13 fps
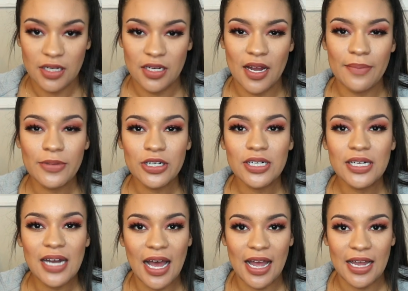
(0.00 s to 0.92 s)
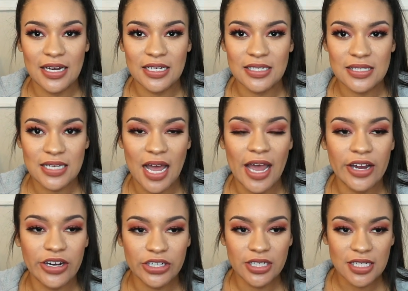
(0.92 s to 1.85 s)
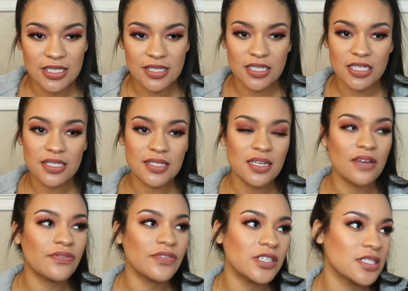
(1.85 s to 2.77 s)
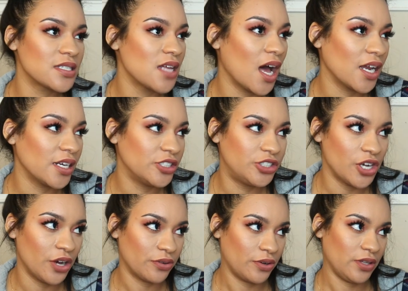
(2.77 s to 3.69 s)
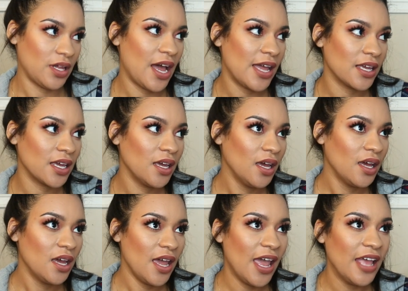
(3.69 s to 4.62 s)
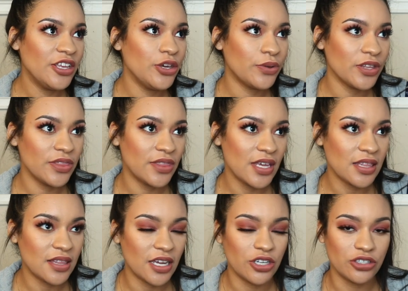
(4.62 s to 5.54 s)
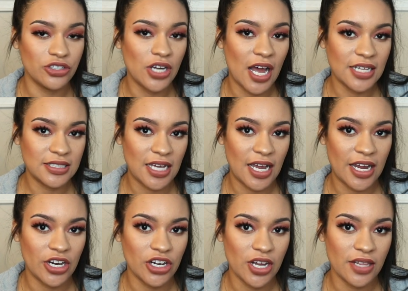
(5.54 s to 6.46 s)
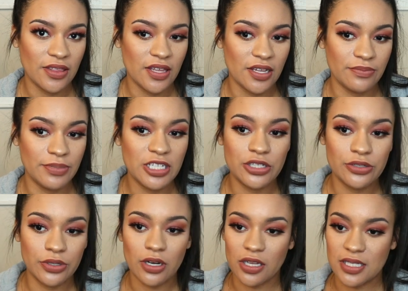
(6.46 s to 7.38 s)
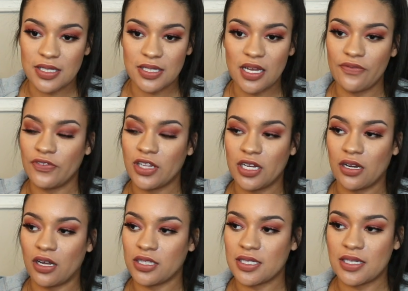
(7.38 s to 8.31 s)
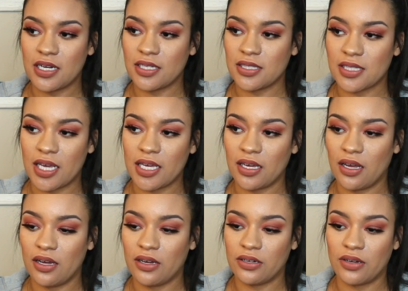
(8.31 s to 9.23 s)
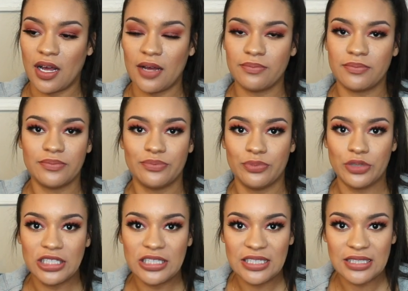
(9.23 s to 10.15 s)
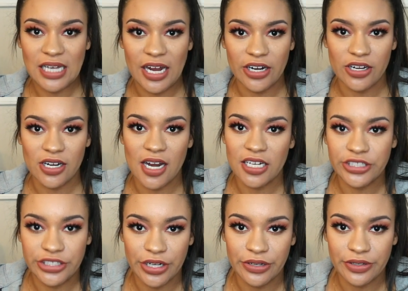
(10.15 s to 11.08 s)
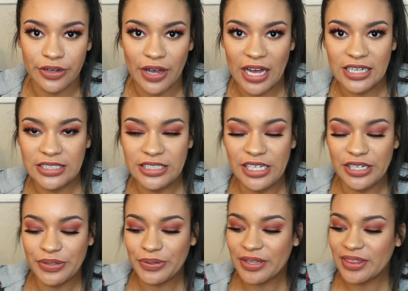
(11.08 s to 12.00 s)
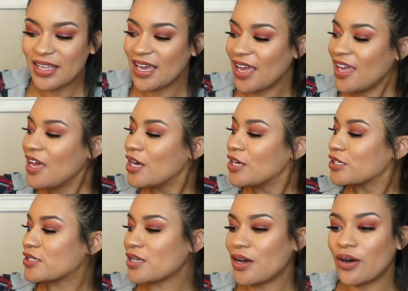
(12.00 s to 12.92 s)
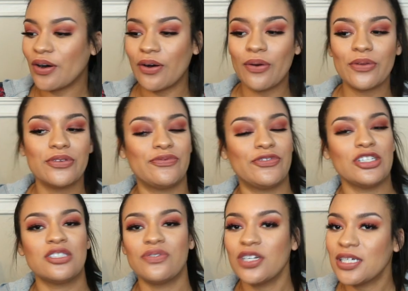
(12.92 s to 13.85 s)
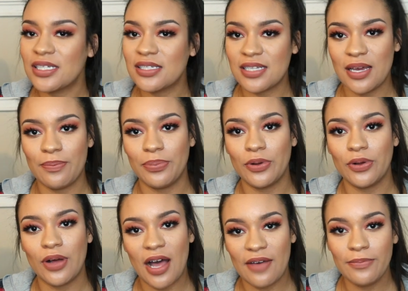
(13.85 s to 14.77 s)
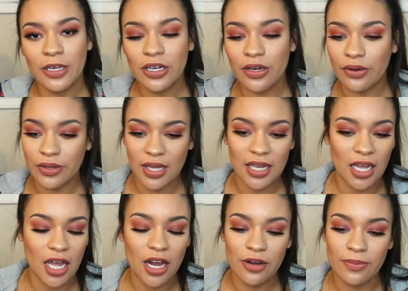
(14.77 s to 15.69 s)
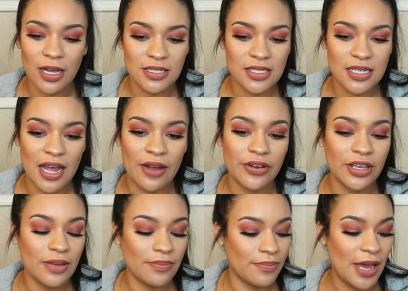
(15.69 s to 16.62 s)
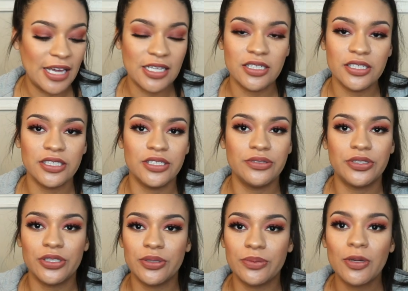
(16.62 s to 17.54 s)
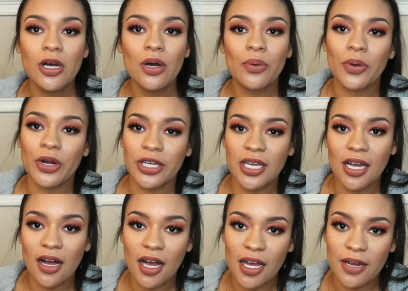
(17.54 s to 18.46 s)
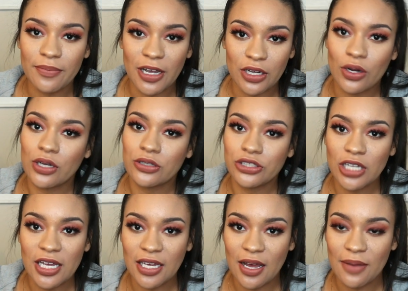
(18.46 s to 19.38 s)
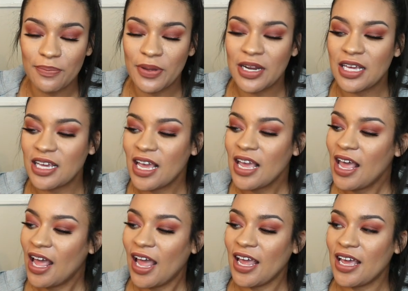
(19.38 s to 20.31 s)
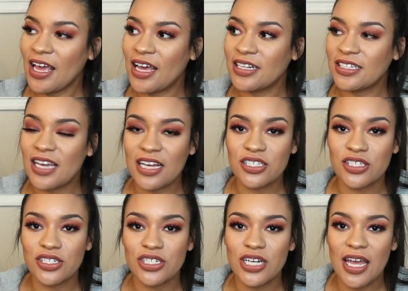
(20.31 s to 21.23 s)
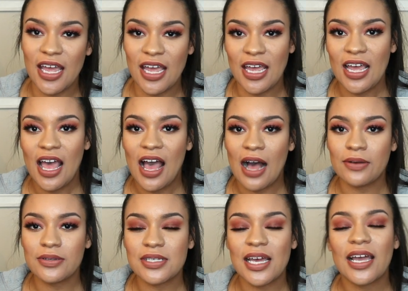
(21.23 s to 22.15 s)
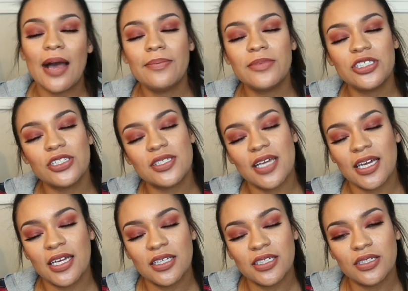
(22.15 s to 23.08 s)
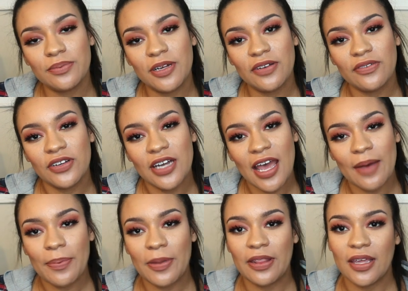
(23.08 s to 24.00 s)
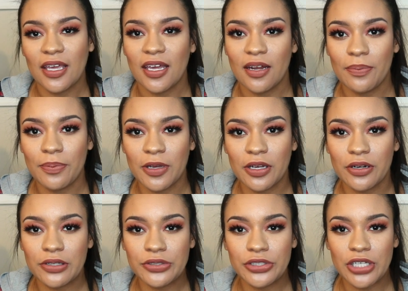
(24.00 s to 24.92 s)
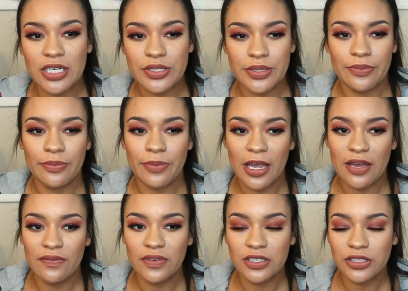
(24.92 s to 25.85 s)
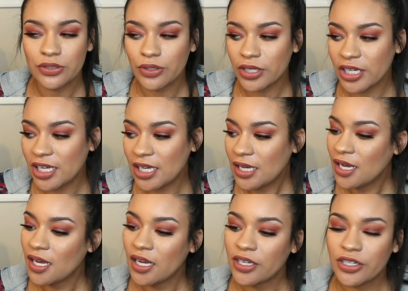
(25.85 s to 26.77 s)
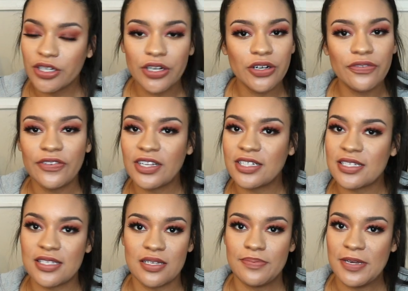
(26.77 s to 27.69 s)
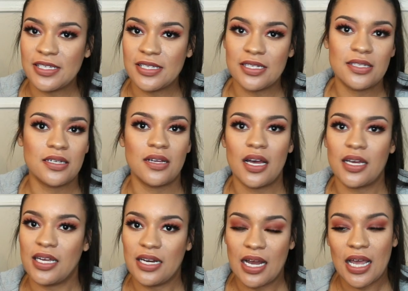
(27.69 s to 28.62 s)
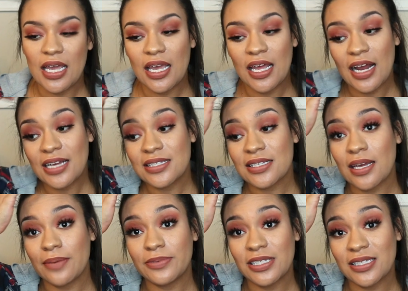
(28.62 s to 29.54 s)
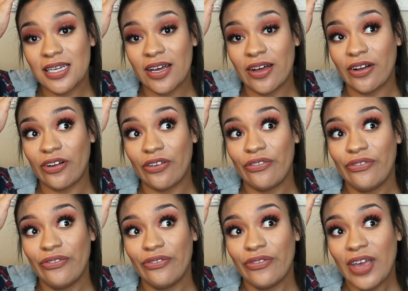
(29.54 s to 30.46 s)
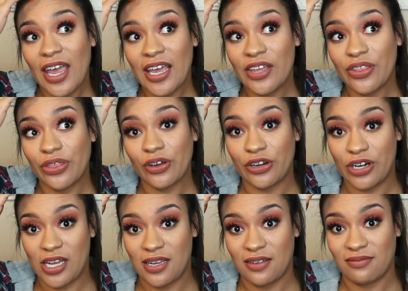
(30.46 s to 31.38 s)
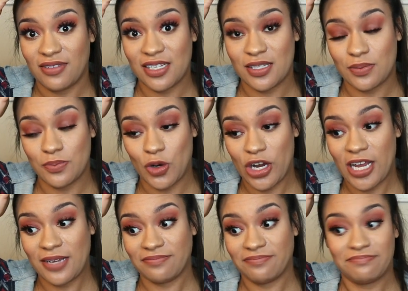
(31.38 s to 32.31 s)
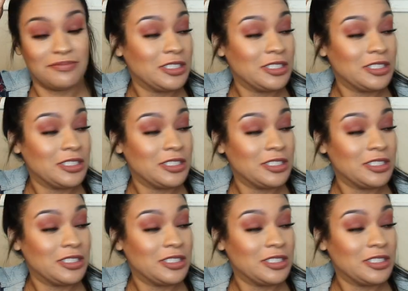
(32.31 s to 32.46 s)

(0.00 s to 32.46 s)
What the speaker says: Number 9 is tiredness. This stuff is not a joke. Like, and you can think that you're not tired and then be doing all this stuff, and then all of a sudden it's like, oh, I'm really tired and I don't know how to deal with it. So just for example, I've been going like 100 miles an hour getting back into YouTube, working on my crochet company, and yesterday I was like, I'm gonna just take a little bit of a nap and then get up and crochet some of my inventory. Your girl fell asleep at 6 o'clock at night and I slept until 8:30 this morning.